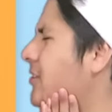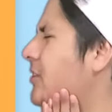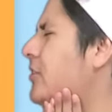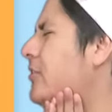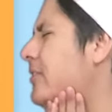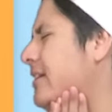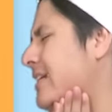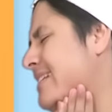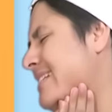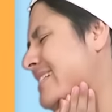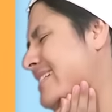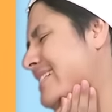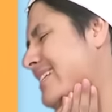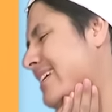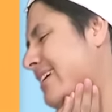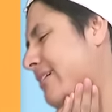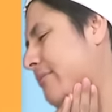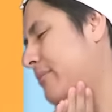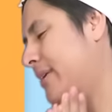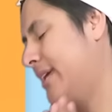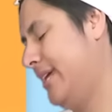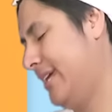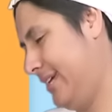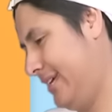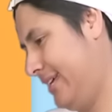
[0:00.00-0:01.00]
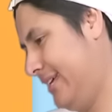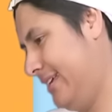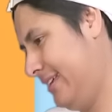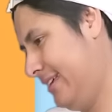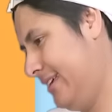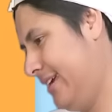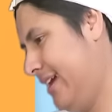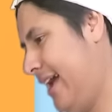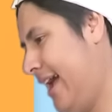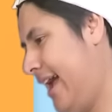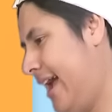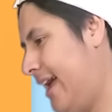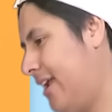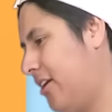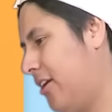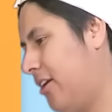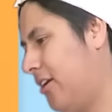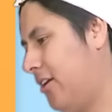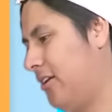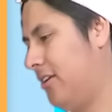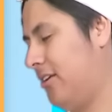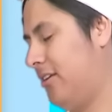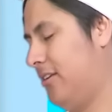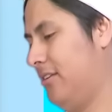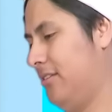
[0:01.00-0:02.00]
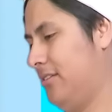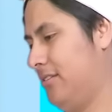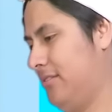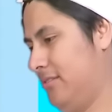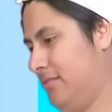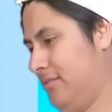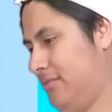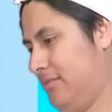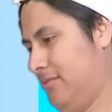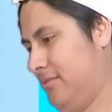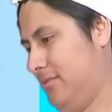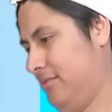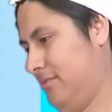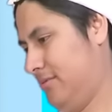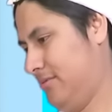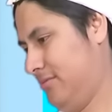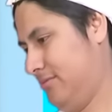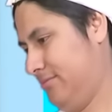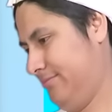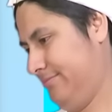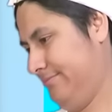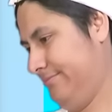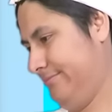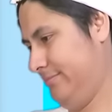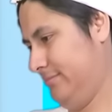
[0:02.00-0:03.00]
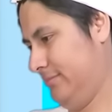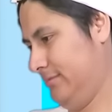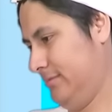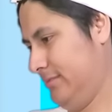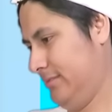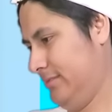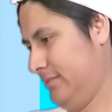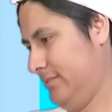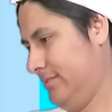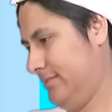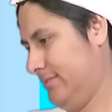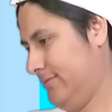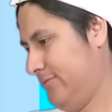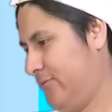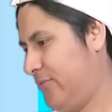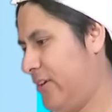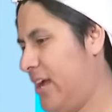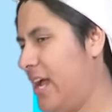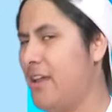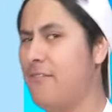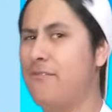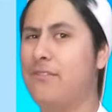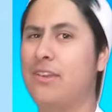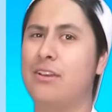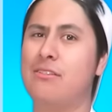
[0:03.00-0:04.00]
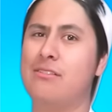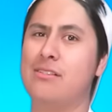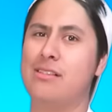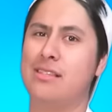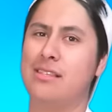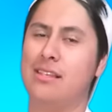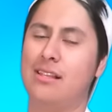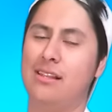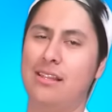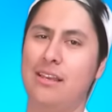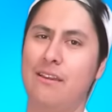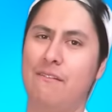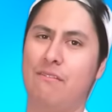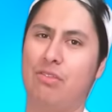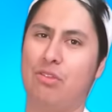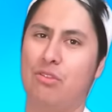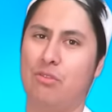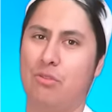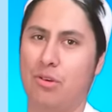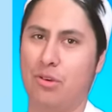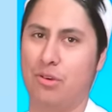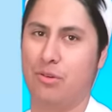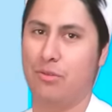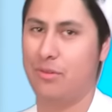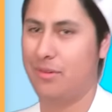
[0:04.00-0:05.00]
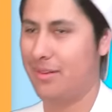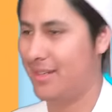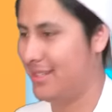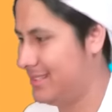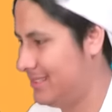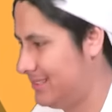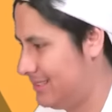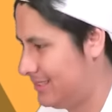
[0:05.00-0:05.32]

do it, Timmy! You had all five years to live through!